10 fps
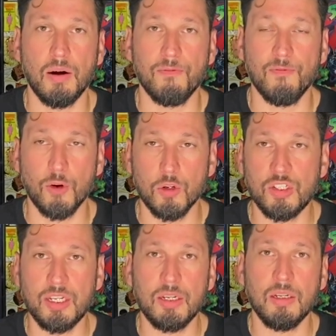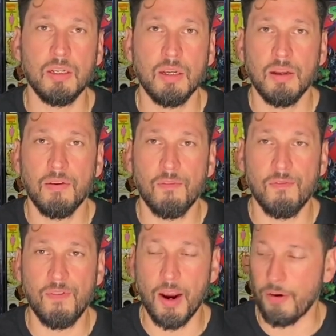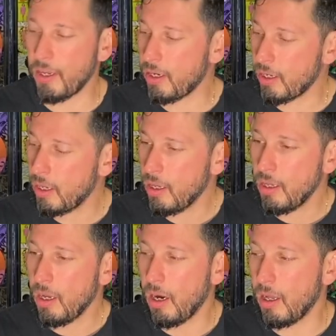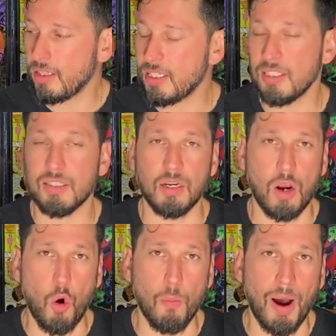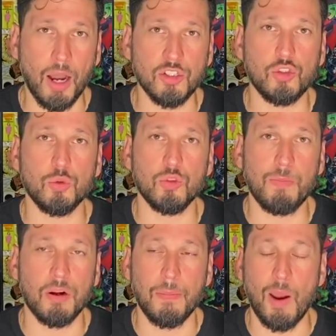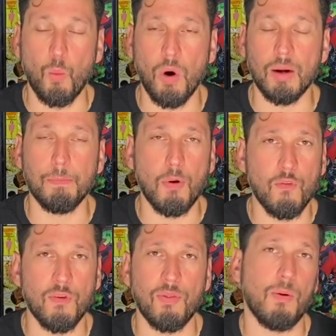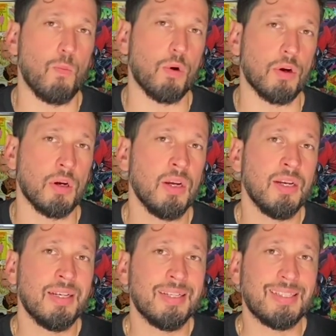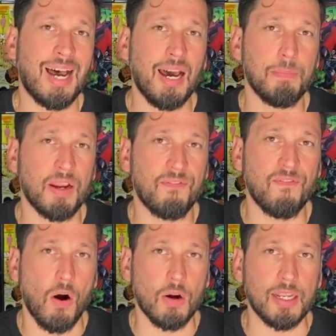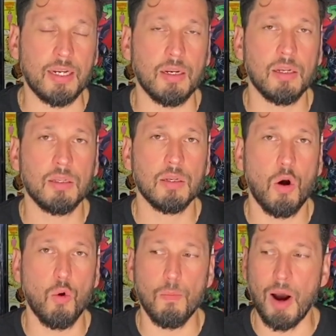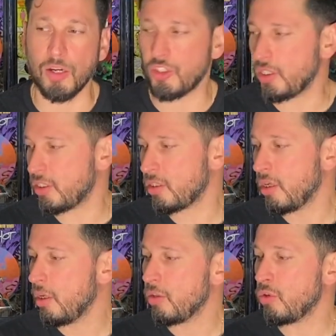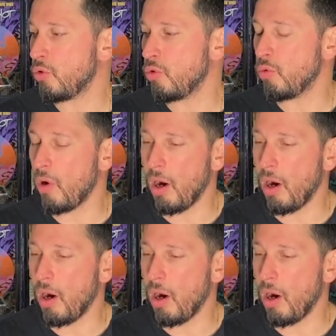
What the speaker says: Virgin variant. This is an homage to Spider-Man 1. Both of them were Todd McFarlane homages to